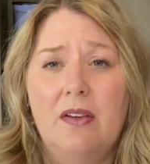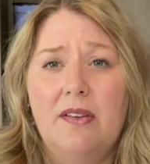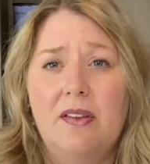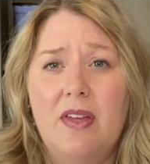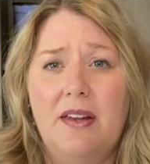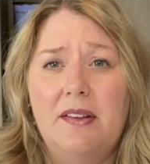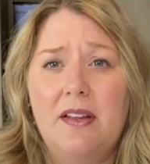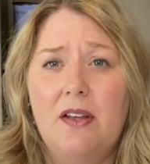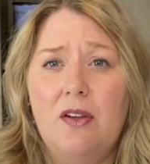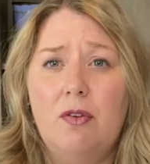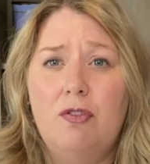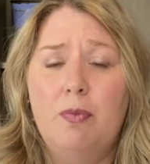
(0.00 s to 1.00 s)
So that's a
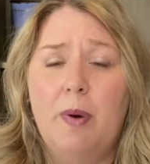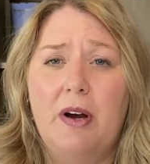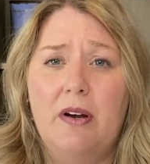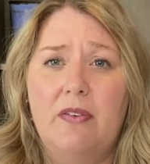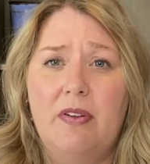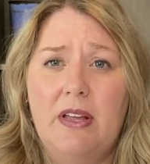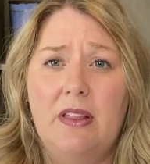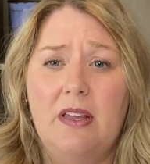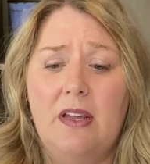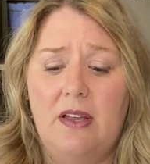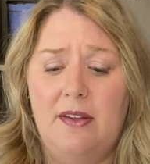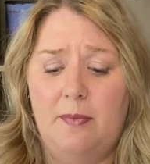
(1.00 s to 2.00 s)
huge part of
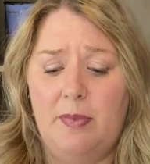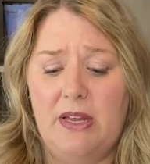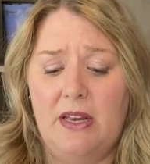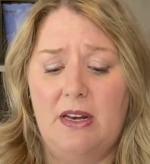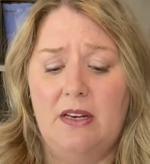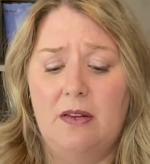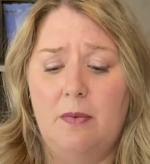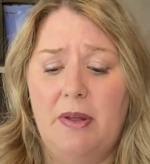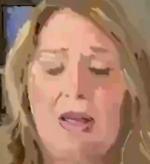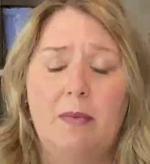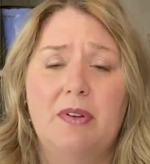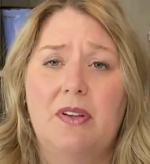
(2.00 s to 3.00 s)
healing, is beginning to
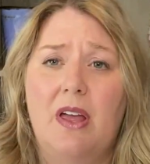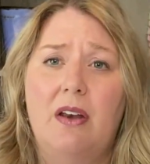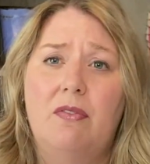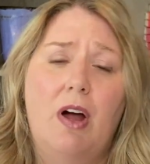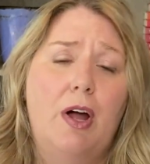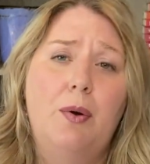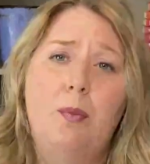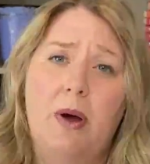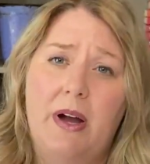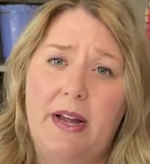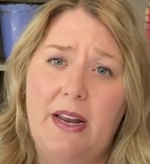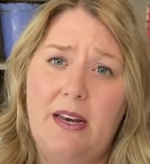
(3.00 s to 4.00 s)
be able to kind of
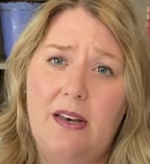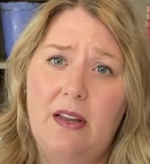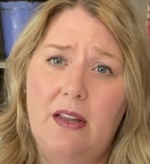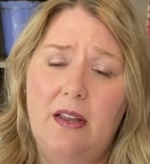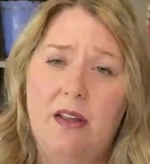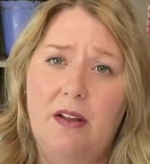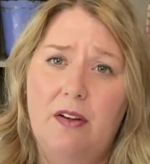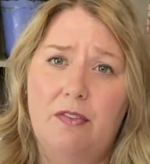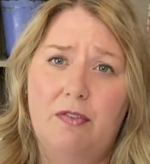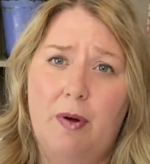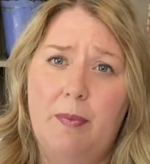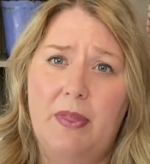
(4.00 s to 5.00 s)
unwind
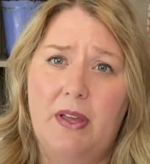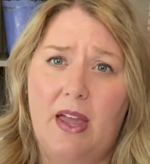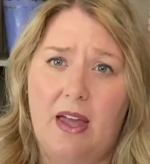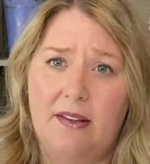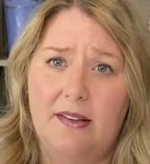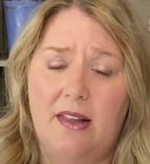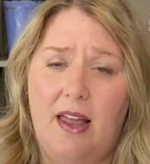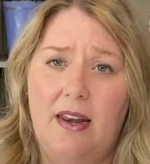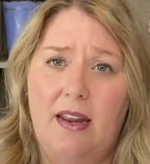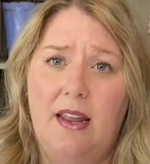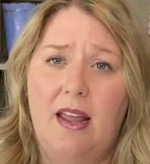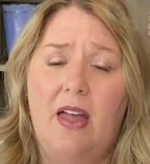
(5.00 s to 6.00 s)
from the
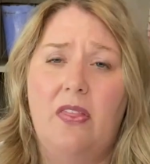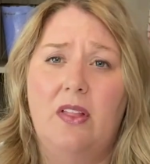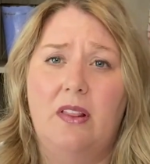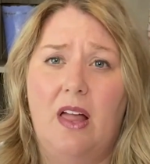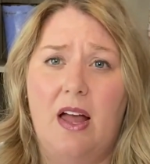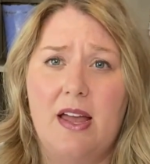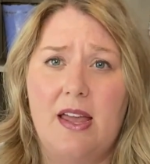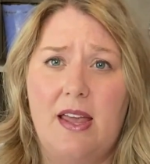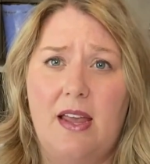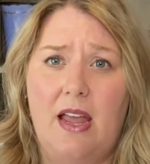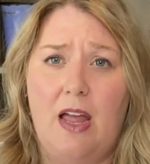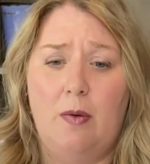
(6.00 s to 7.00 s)
gaslighting and the
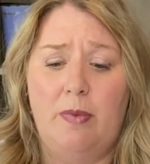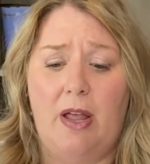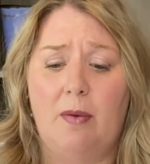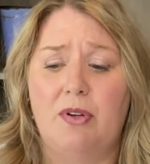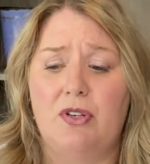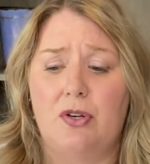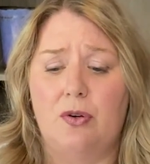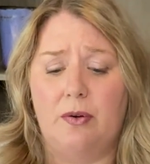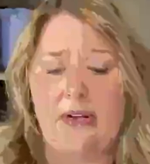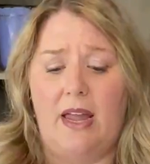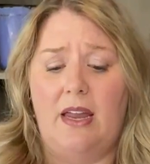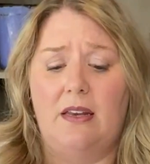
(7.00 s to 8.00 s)
lying and be able to
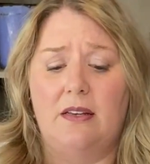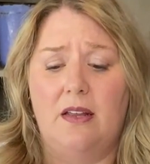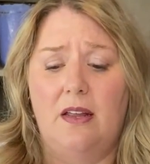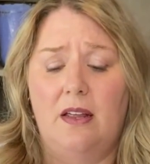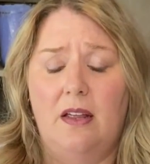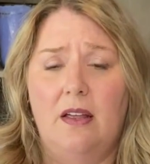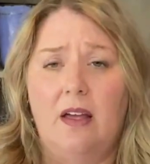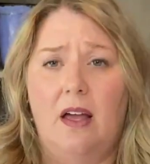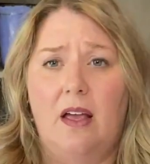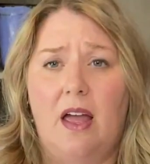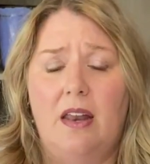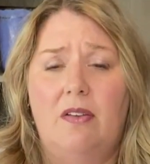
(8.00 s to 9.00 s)
create a
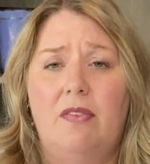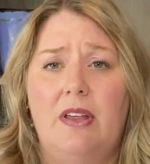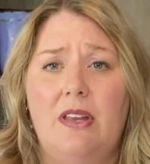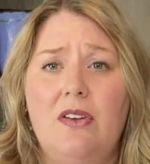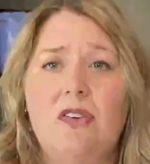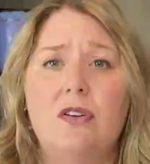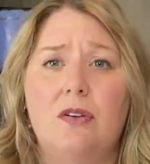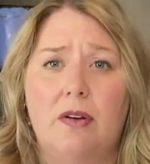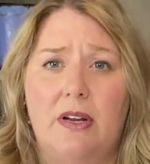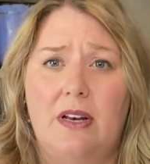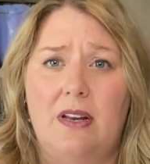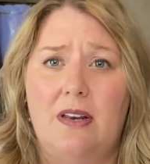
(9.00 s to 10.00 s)
kind of
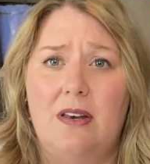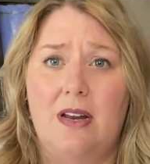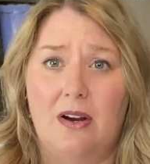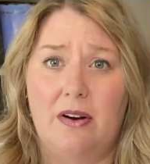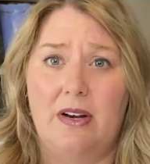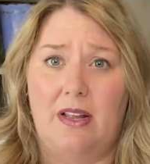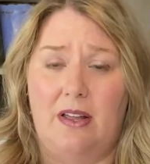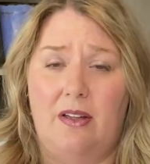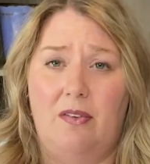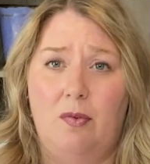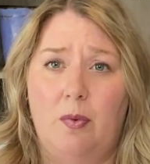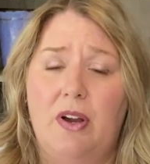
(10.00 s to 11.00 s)
integrated
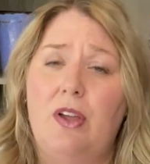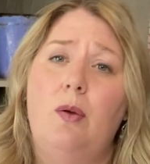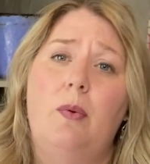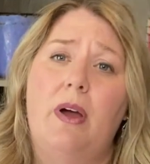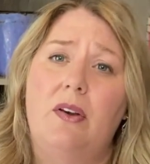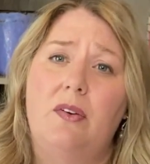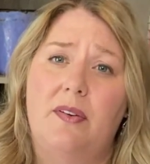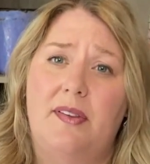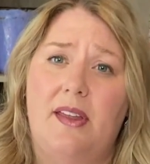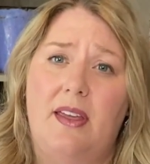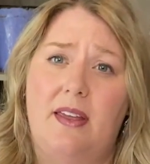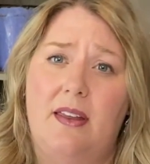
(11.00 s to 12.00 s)
narrative where you
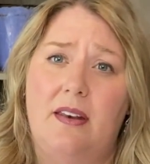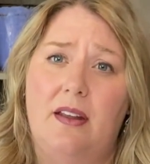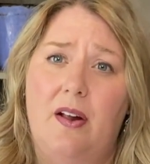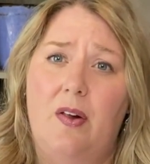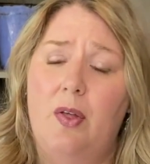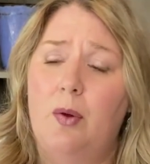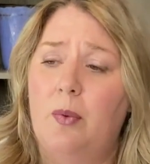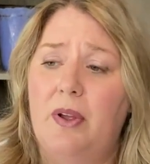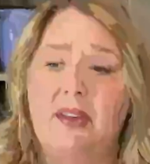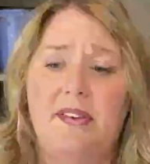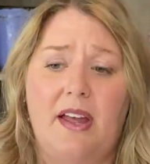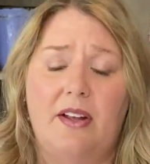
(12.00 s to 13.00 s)
understand what
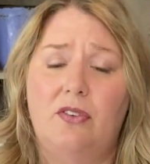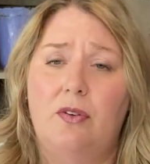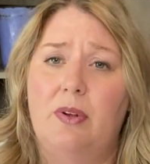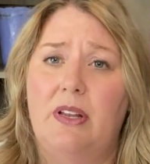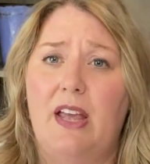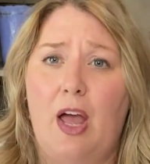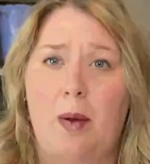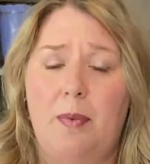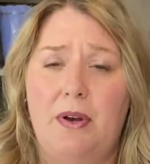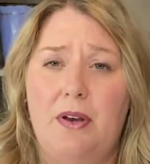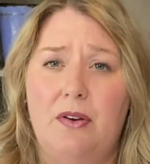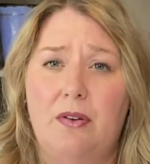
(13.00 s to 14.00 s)
has actually really
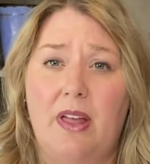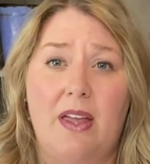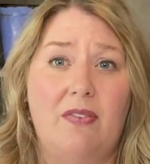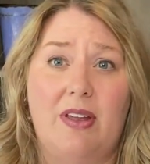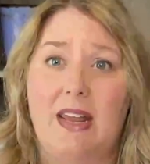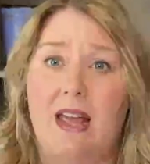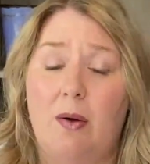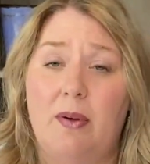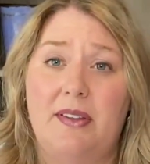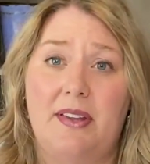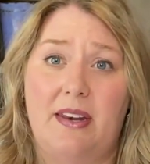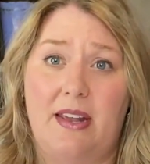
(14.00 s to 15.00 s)
happened in your life and how
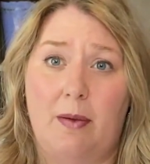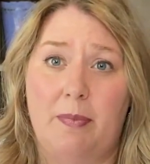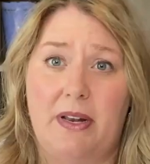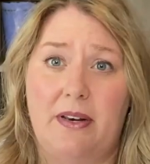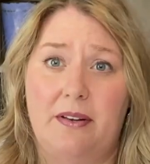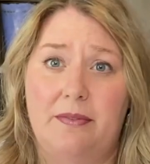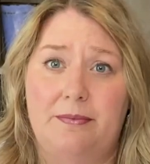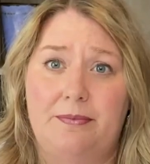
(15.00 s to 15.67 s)
has that happened.